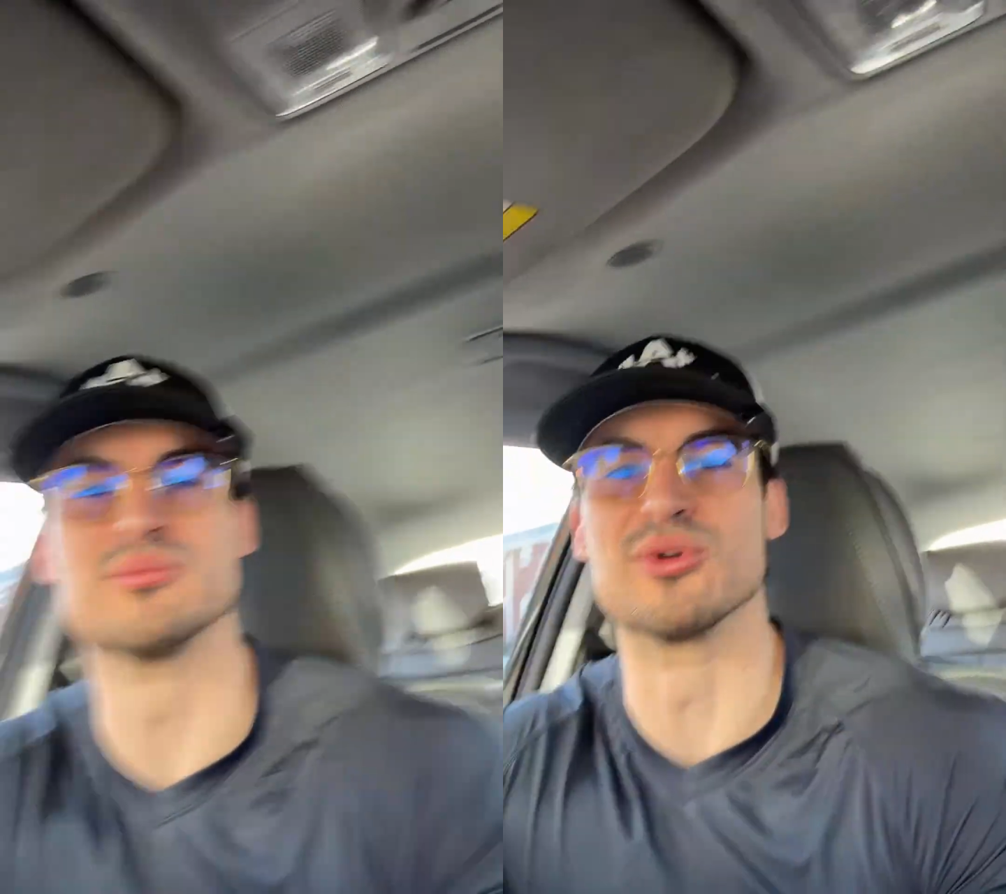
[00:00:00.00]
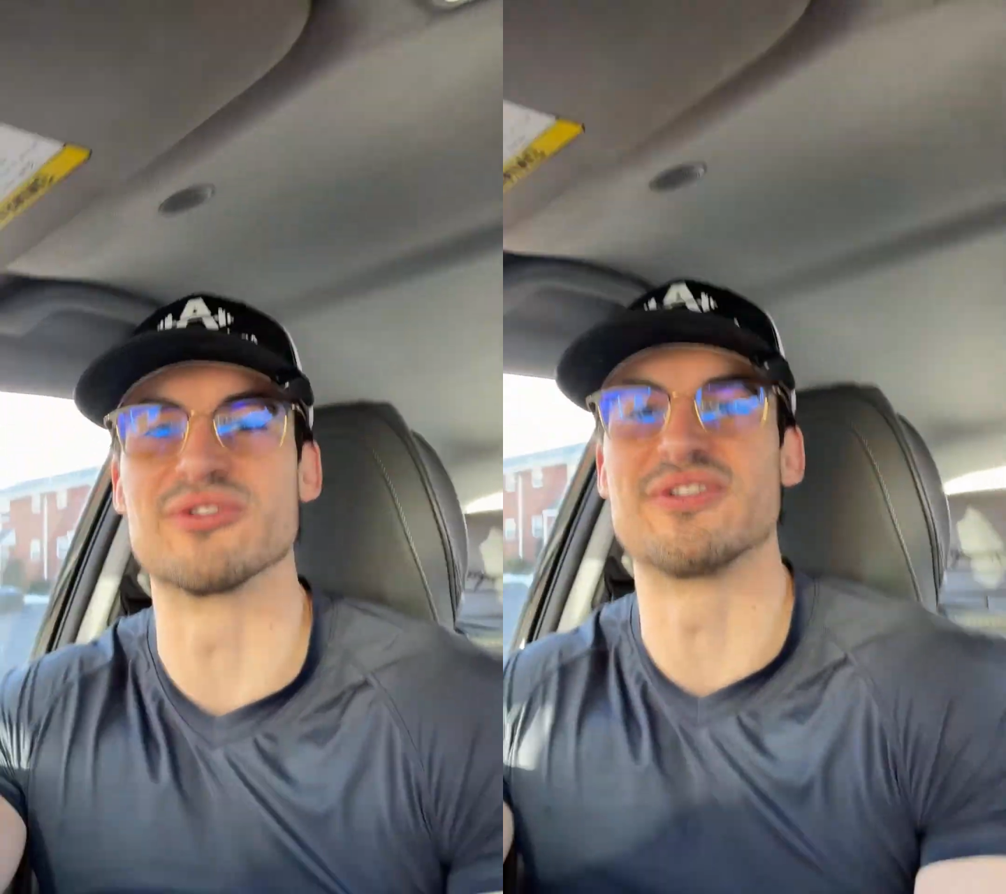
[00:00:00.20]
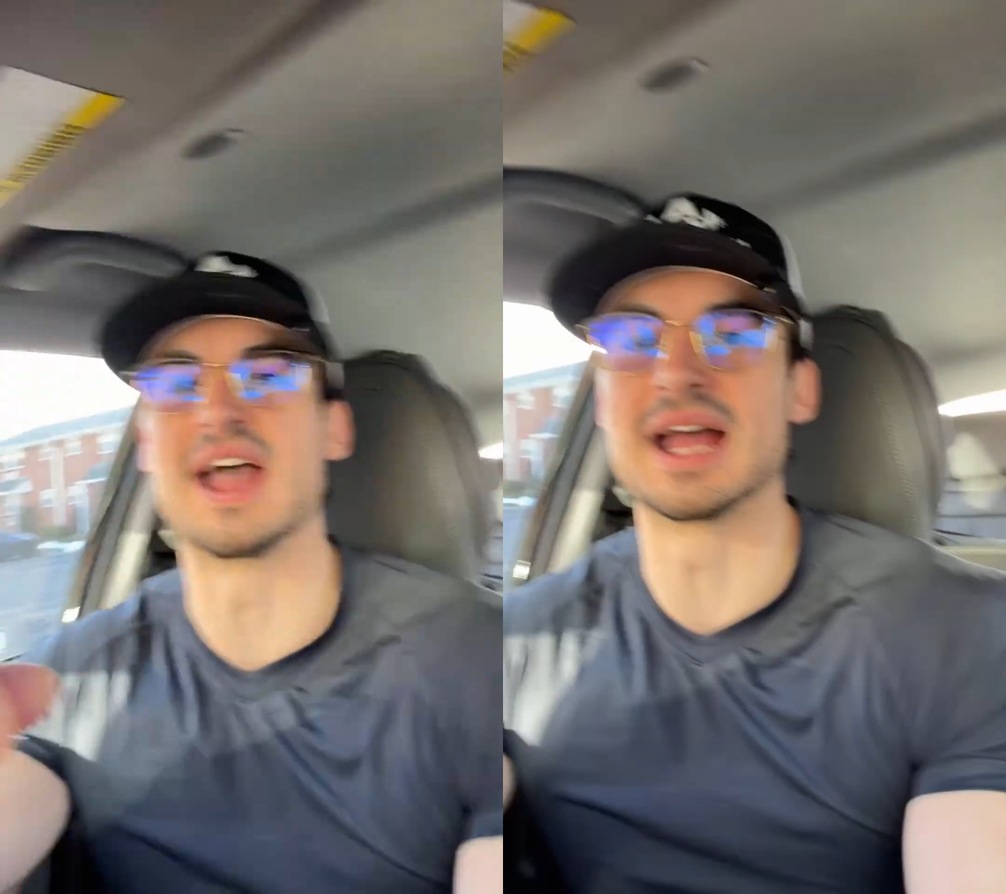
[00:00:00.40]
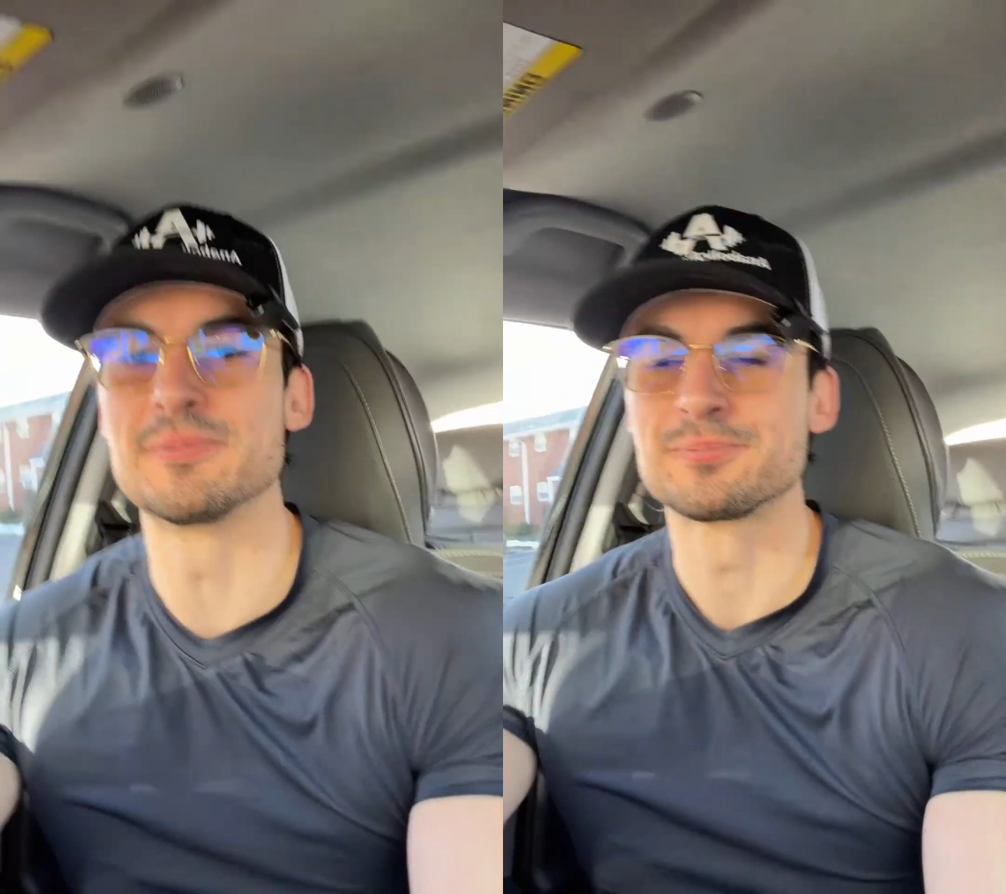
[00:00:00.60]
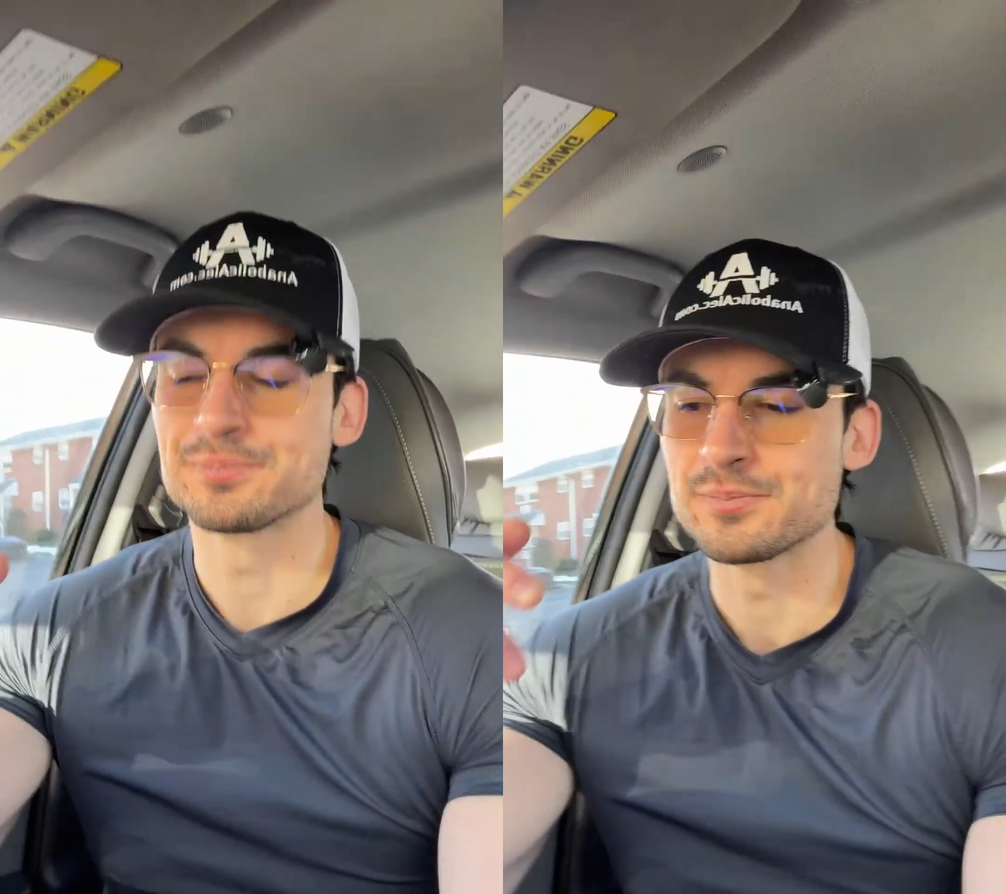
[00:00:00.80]
more fat
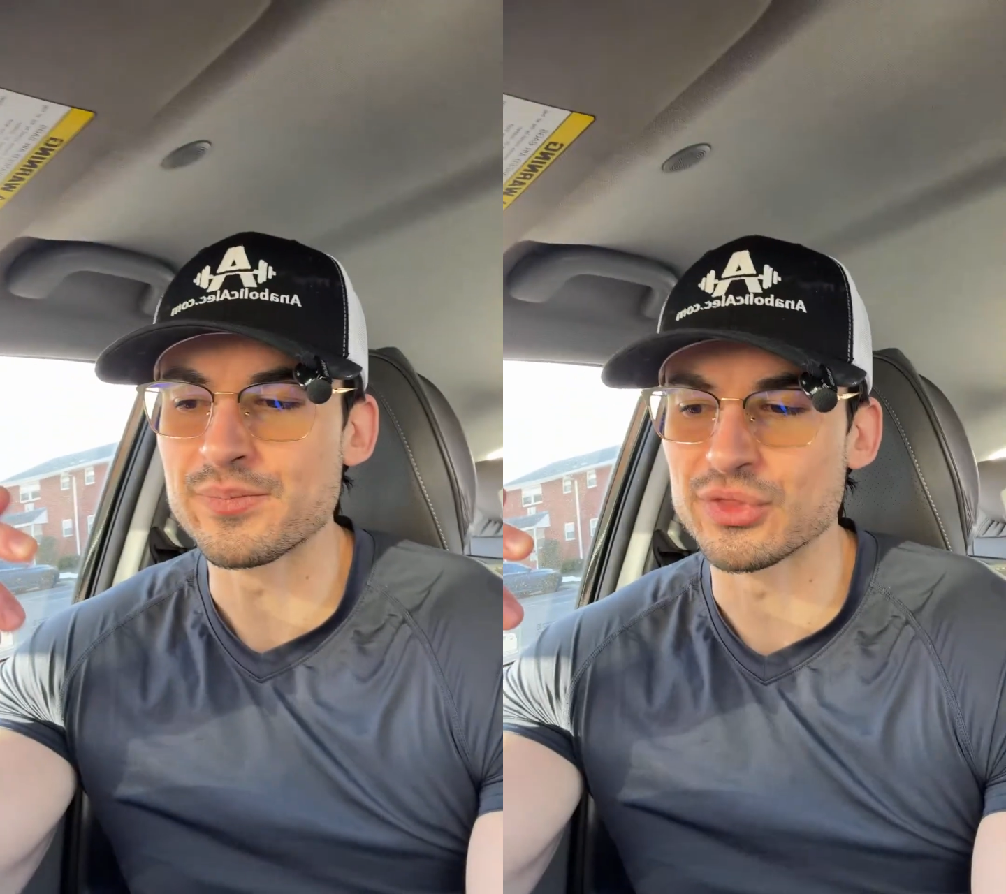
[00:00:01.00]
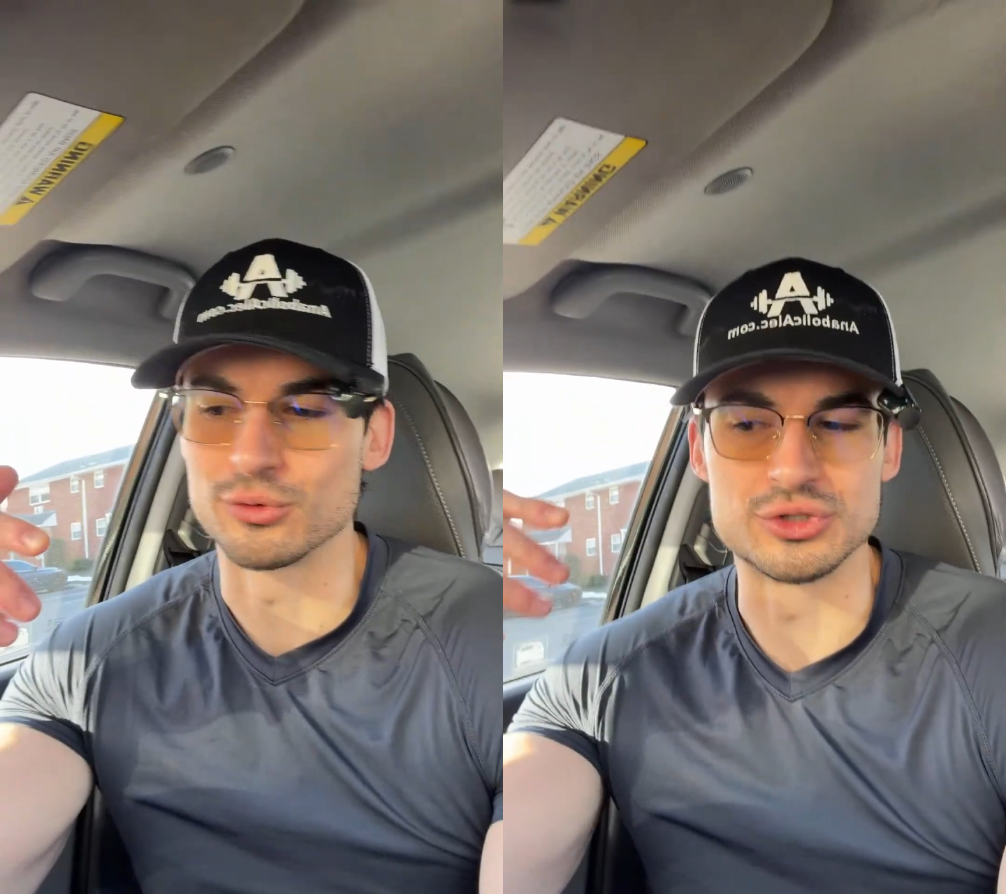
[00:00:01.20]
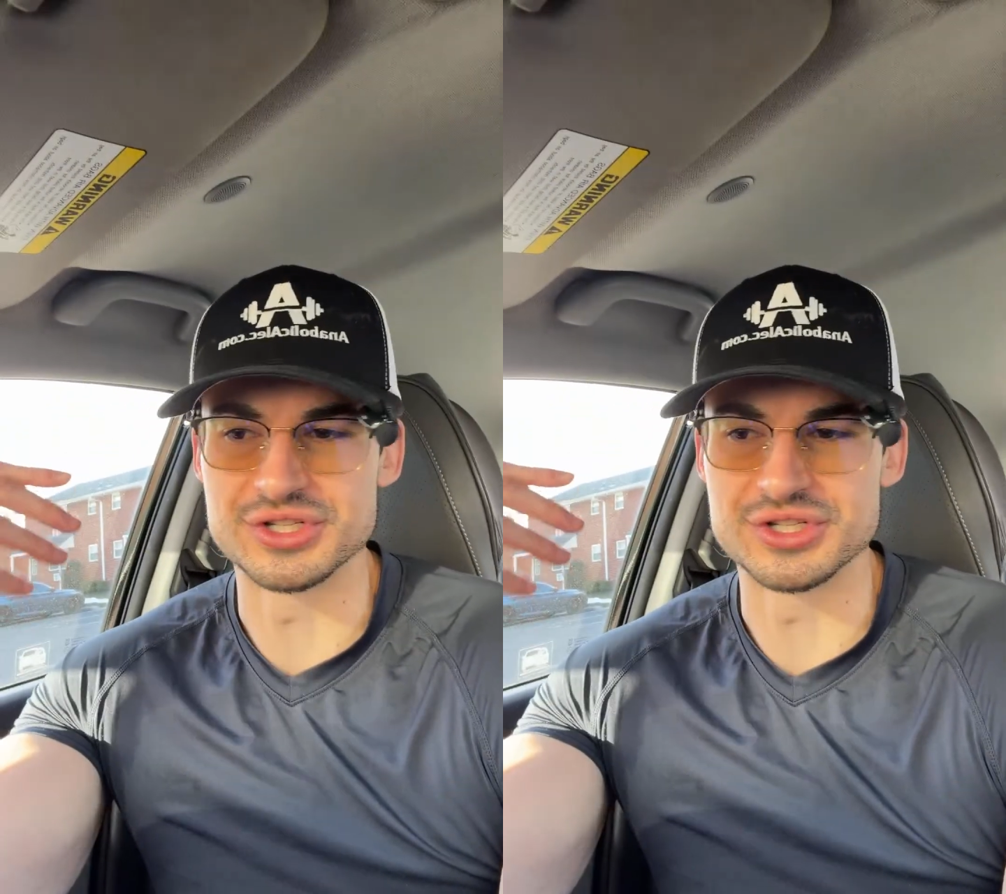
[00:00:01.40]
or